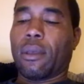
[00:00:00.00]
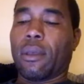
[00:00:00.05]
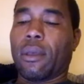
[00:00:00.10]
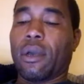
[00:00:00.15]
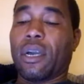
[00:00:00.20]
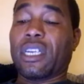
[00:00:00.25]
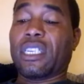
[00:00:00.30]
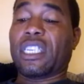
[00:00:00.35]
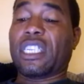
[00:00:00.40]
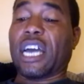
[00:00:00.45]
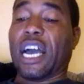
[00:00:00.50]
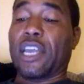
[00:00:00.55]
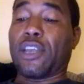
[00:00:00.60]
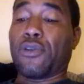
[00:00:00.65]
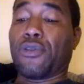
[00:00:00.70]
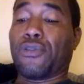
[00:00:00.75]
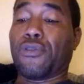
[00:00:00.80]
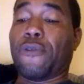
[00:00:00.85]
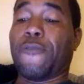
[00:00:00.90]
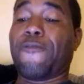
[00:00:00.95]
Castano
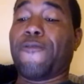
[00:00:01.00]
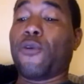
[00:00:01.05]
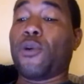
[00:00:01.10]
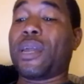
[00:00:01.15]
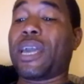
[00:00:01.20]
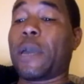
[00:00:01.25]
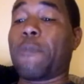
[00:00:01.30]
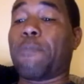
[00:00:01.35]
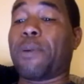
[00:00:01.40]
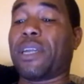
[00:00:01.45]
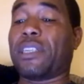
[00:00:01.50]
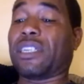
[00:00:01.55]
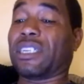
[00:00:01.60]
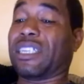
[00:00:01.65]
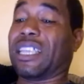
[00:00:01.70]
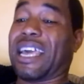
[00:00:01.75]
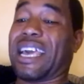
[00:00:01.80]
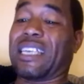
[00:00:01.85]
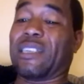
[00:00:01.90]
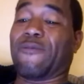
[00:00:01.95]
threw 48 punches,
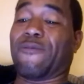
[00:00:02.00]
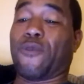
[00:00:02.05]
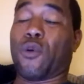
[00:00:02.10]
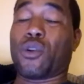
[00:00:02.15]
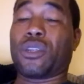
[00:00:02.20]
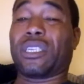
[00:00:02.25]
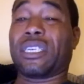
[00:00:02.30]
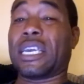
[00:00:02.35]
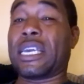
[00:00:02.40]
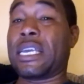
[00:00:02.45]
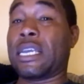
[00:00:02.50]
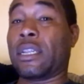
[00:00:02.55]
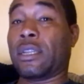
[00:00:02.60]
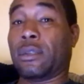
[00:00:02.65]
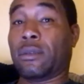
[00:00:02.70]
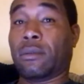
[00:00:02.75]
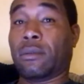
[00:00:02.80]
lands 14.